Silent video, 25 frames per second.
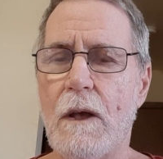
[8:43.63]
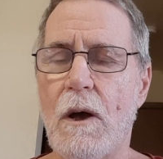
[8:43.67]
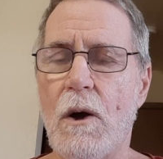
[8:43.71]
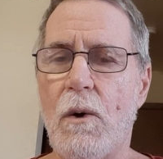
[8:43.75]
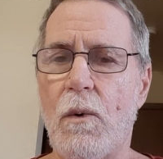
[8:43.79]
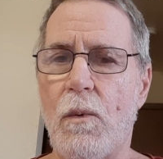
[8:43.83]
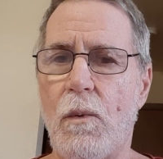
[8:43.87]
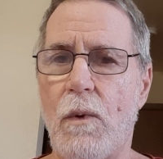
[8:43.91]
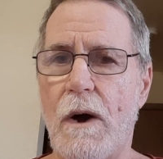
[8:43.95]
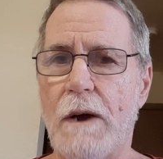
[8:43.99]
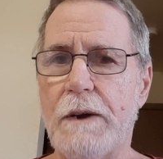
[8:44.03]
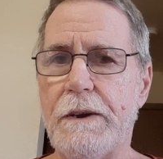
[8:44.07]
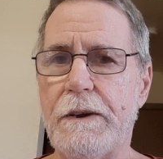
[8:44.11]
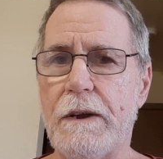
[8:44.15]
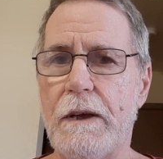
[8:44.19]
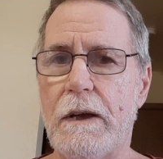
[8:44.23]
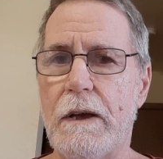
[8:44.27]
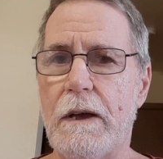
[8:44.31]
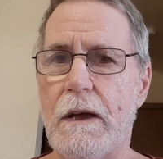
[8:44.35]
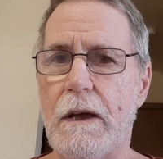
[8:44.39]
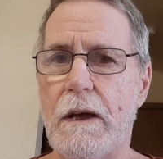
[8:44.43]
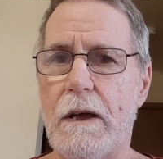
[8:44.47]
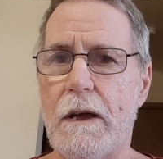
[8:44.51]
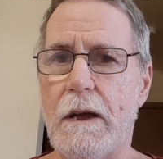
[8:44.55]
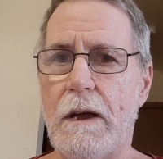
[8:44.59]
What
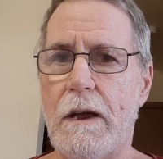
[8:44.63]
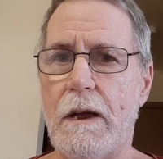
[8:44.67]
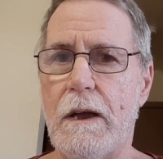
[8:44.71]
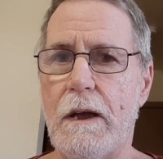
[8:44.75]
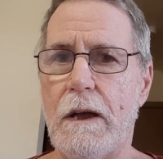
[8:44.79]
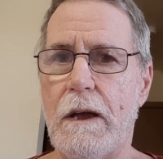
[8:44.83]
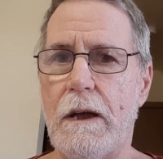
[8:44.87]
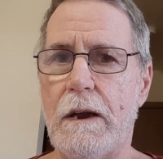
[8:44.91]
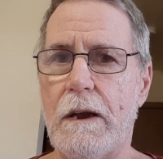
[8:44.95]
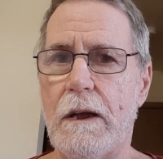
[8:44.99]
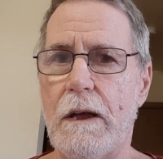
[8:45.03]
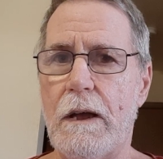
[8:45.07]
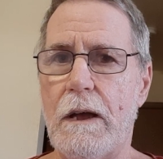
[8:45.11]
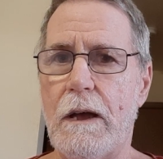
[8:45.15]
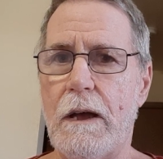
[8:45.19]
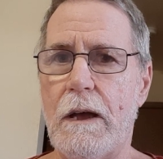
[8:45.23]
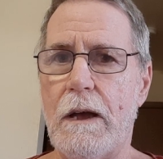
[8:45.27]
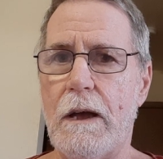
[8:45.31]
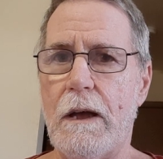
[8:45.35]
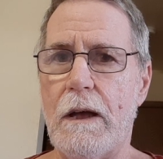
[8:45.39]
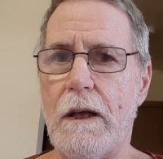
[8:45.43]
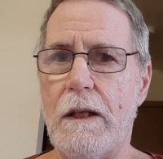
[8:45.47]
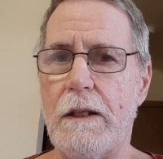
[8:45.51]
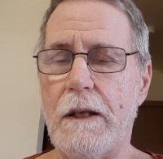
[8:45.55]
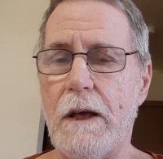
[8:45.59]

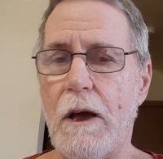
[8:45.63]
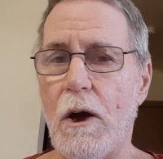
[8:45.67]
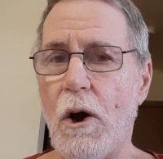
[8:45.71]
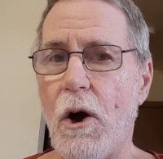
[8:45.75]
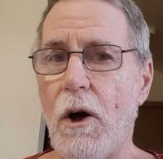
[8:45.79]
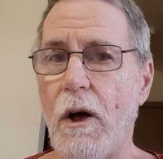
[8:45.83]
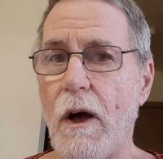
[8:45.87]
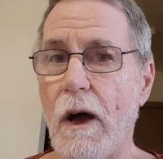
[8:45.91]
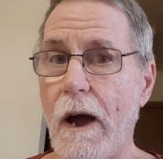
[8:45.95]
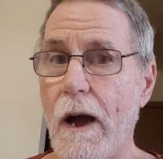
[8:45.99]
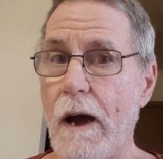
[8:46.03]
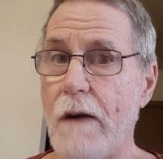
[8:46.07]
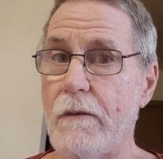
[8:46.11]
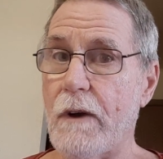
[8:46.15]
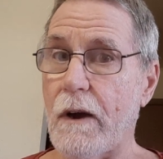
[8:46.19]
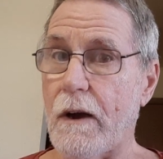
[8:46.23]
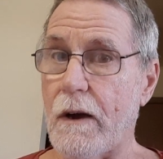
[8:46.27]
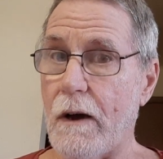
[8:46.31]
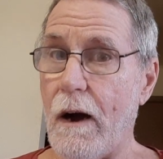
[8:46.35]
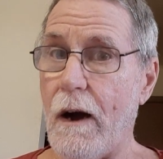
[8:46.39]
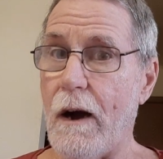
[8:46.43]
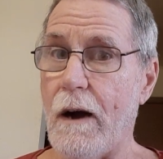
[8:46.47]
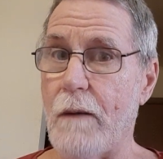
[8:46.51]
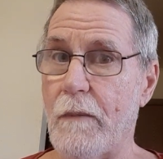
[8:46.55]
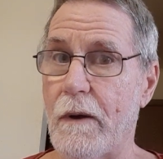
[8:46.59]
they all have in
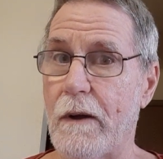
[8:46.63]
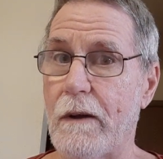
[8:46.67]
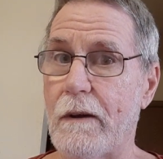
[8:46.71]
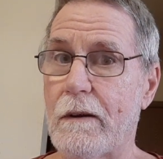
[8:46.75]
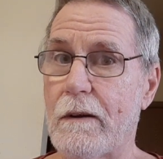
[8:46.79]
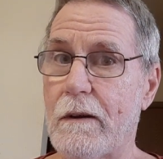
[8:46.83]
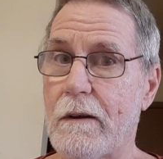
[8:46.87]
common